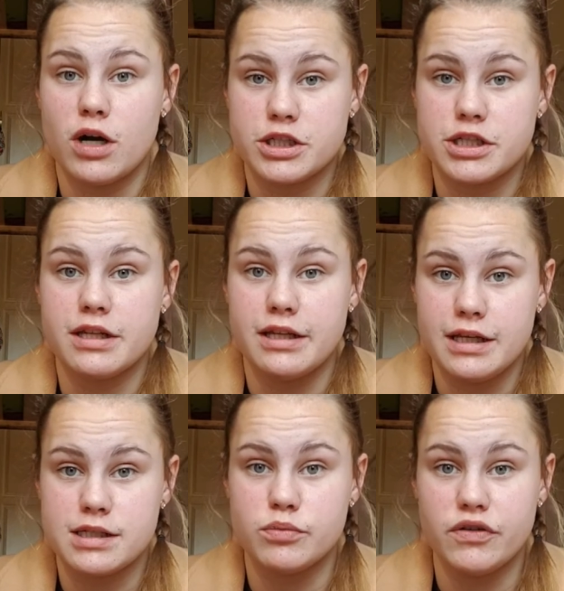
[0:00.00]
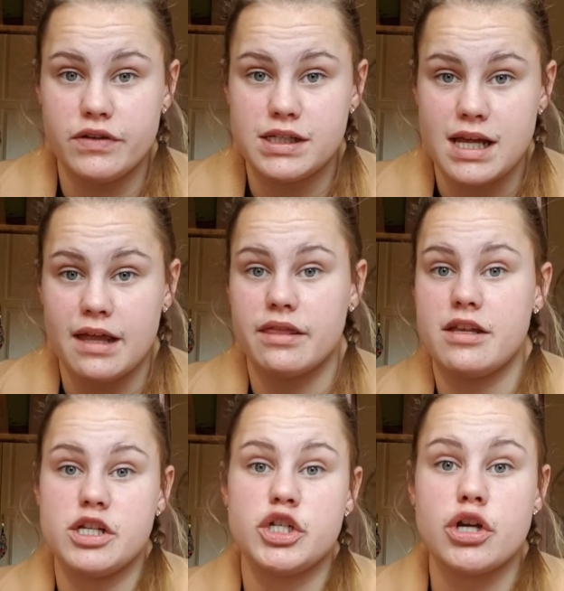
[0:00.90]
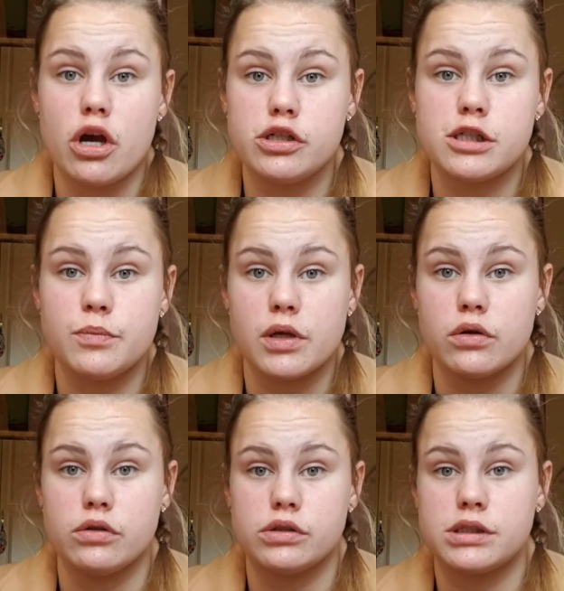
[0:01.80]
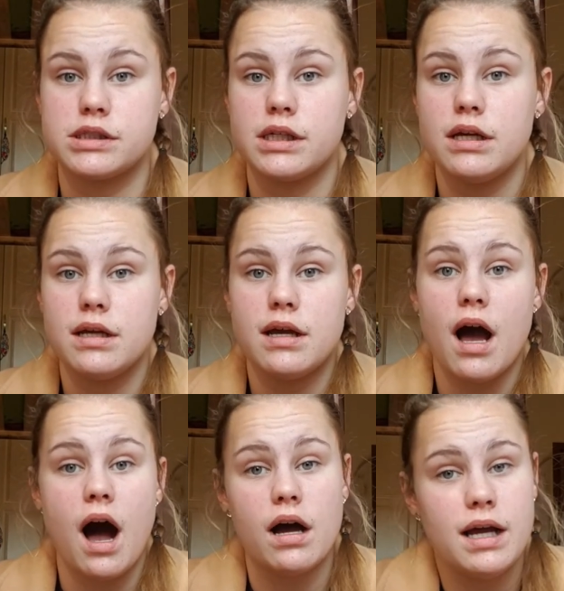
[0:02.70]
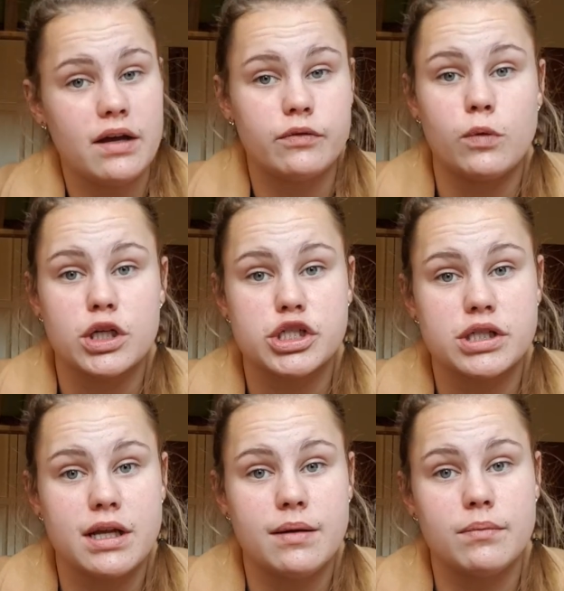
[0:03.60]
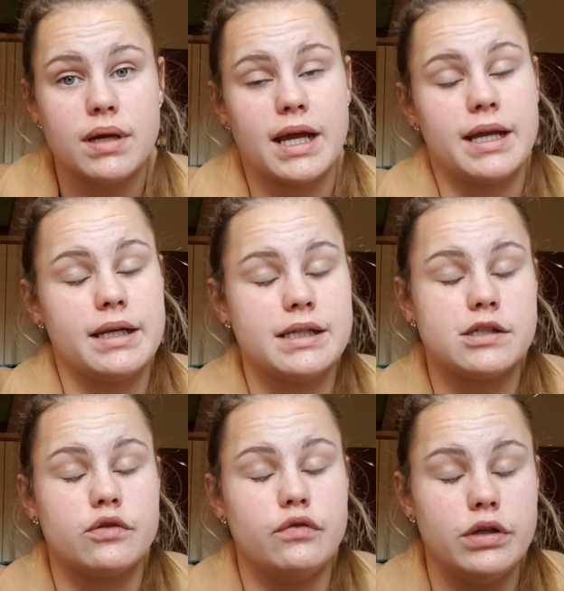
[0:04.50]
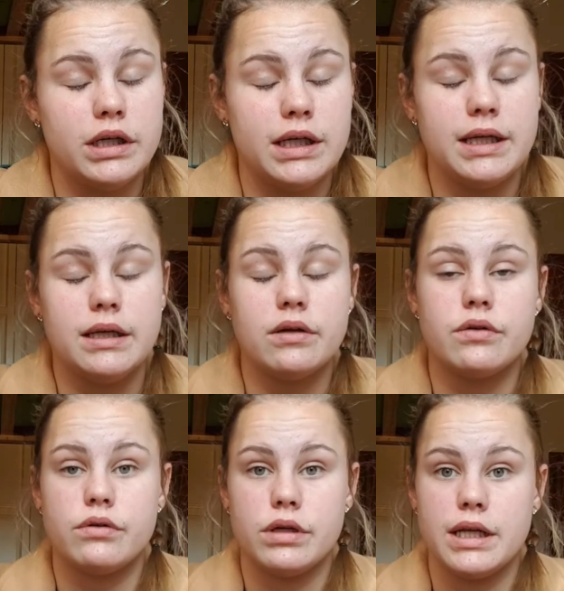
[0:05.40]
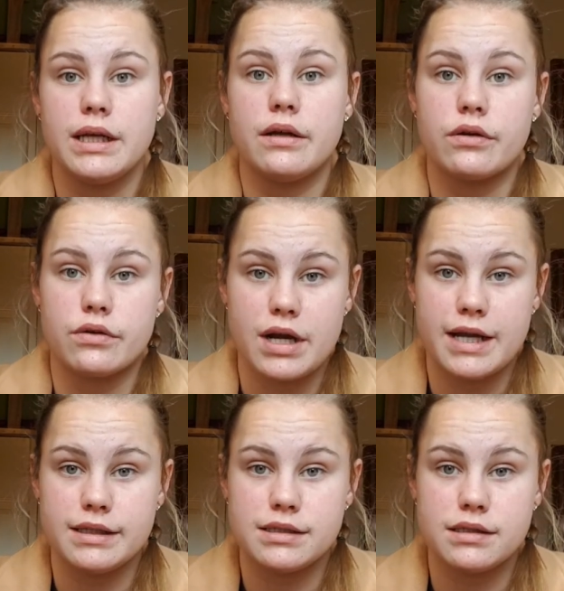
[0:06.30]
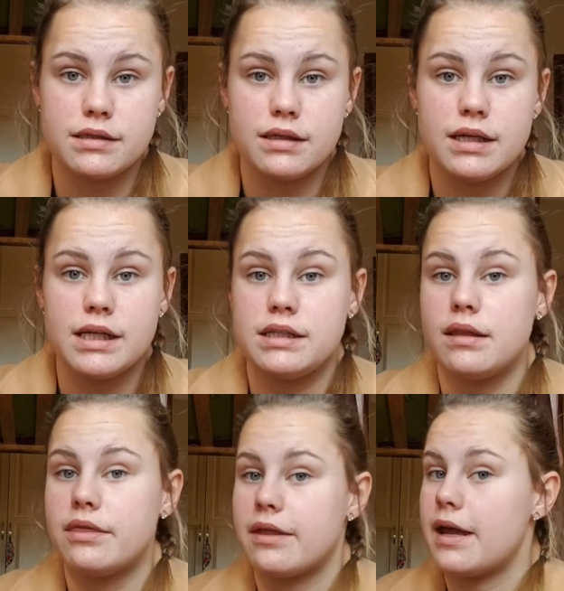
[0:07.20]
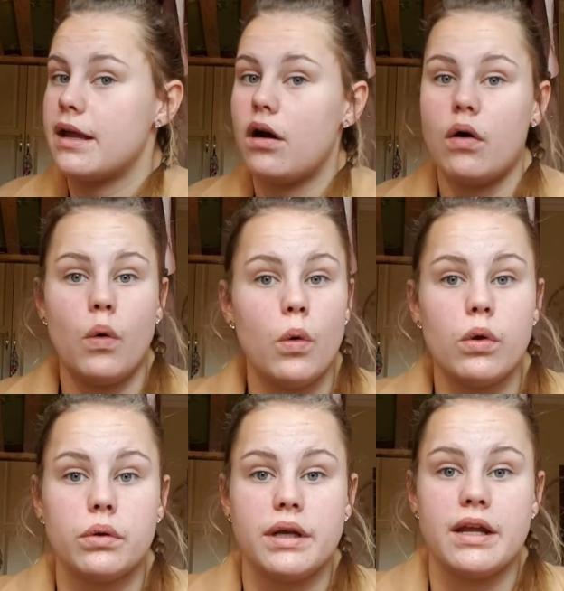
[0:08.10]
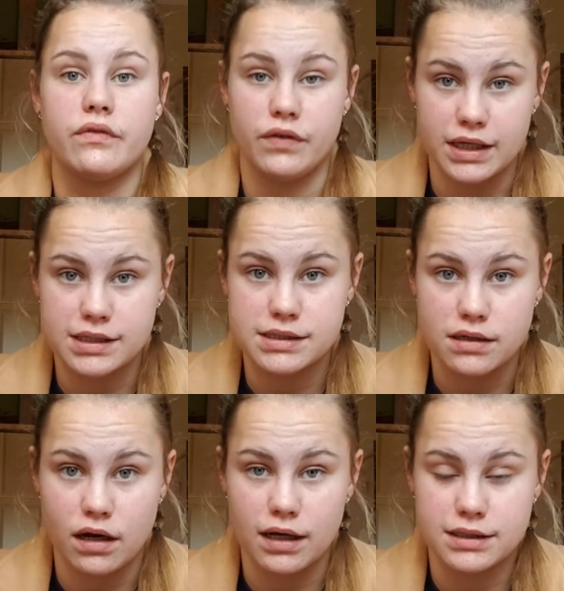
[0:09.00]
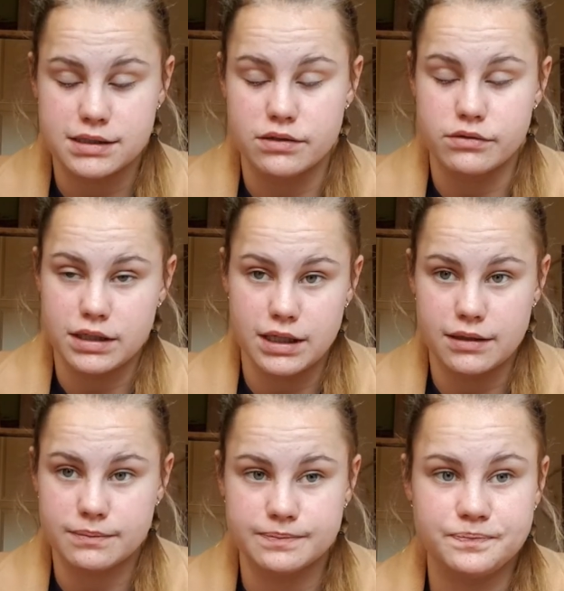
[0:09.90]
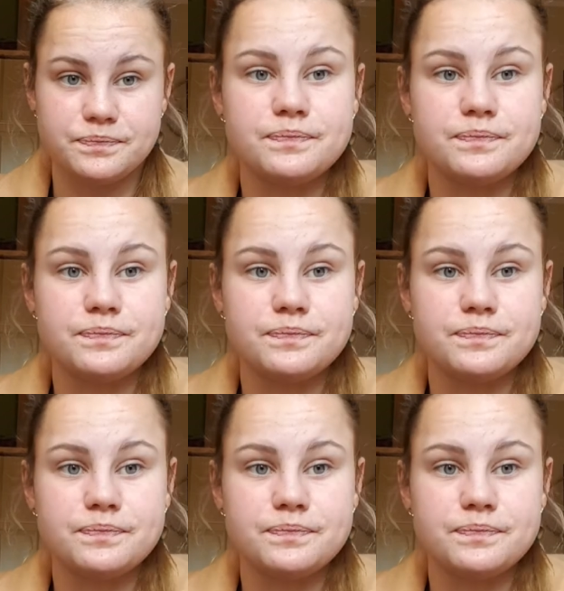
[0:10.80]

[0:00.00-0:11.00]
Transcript: to watch these movies and these shows, because I have watched them and it's really, really great. They are all on Netflix, guys, really.